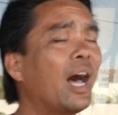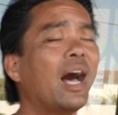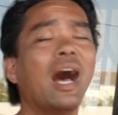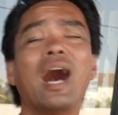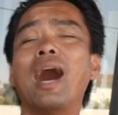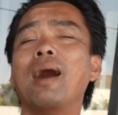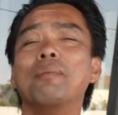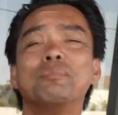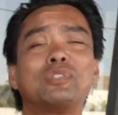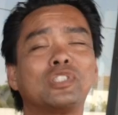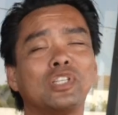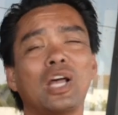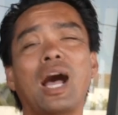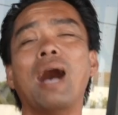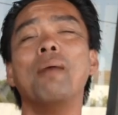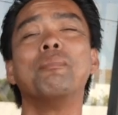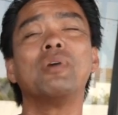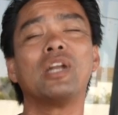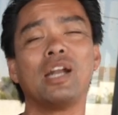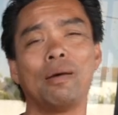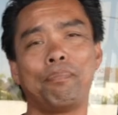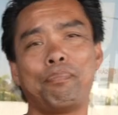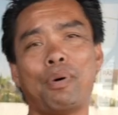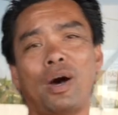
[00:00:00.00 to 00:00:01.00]
I'm, I'm
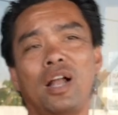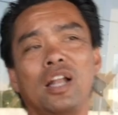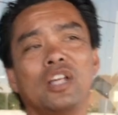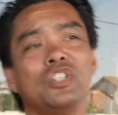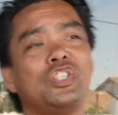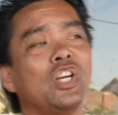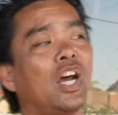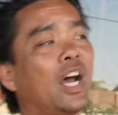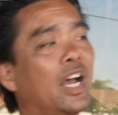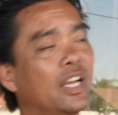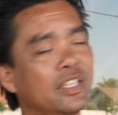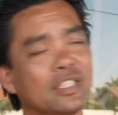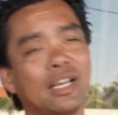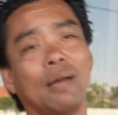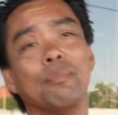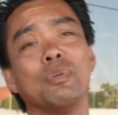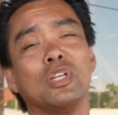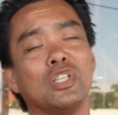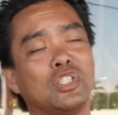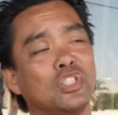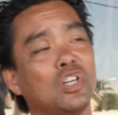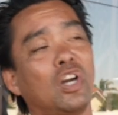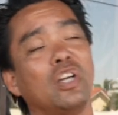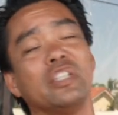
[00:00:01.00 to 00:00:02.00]
gonna apologize. I'm
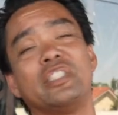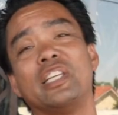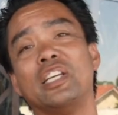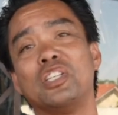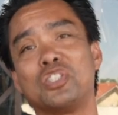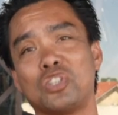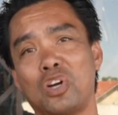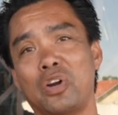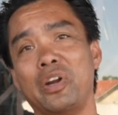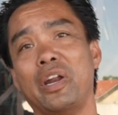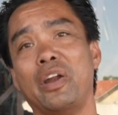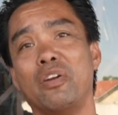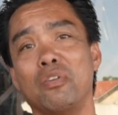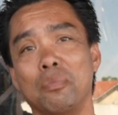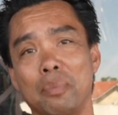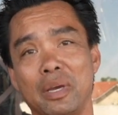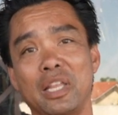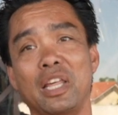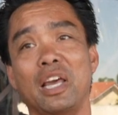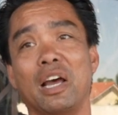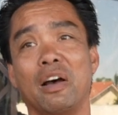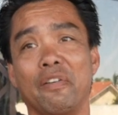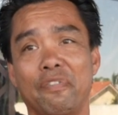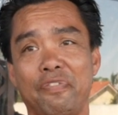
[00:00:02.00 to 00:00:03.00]
gonna sorry, say sorry to
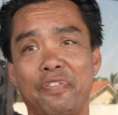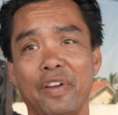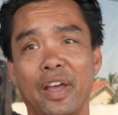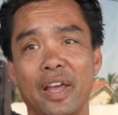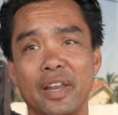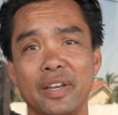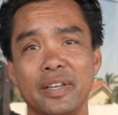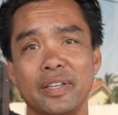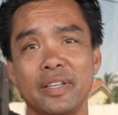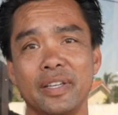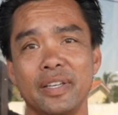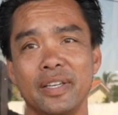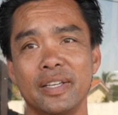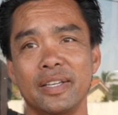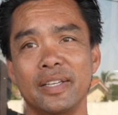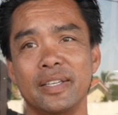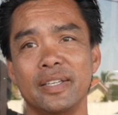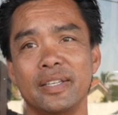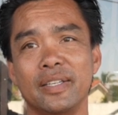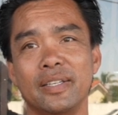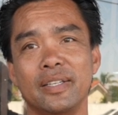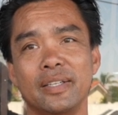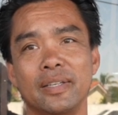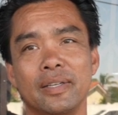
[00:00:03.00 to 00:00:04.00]
everybody that I offend.
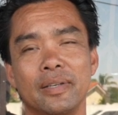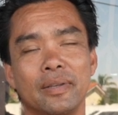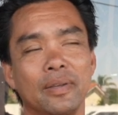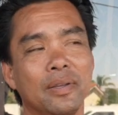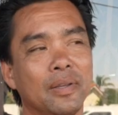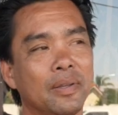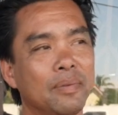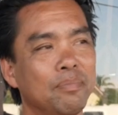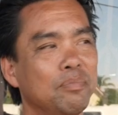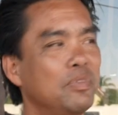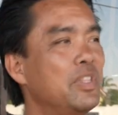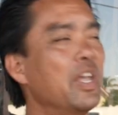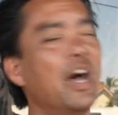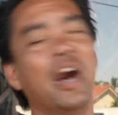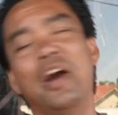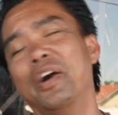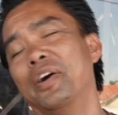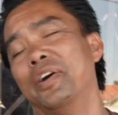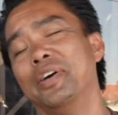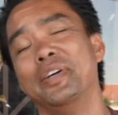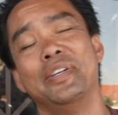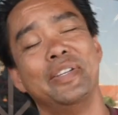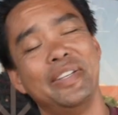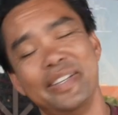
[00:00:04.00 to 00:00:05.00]

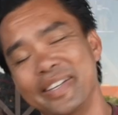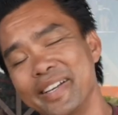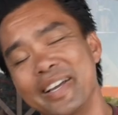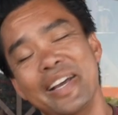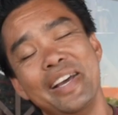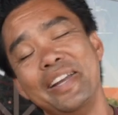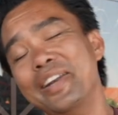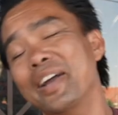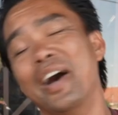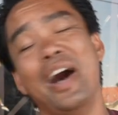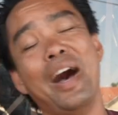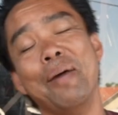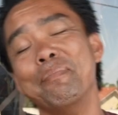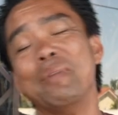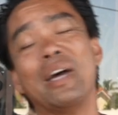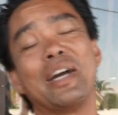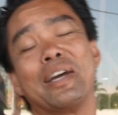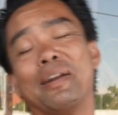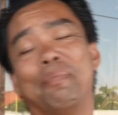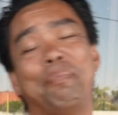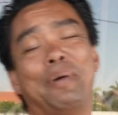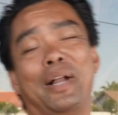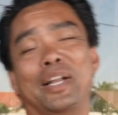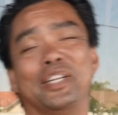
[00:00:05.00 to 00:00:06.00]
No, no, I'm not
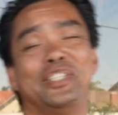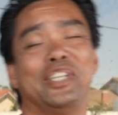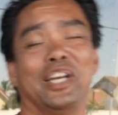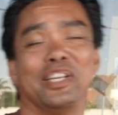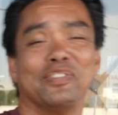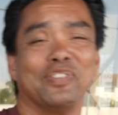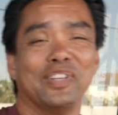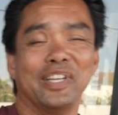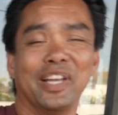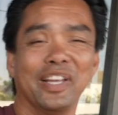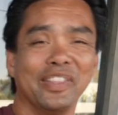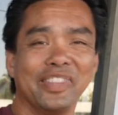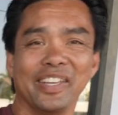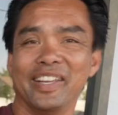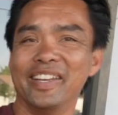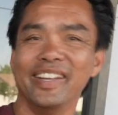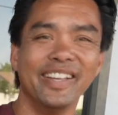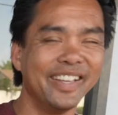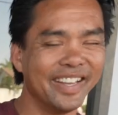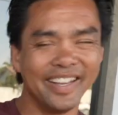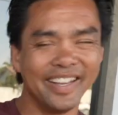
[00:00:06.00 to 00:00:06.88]
gonna apologize for nothing.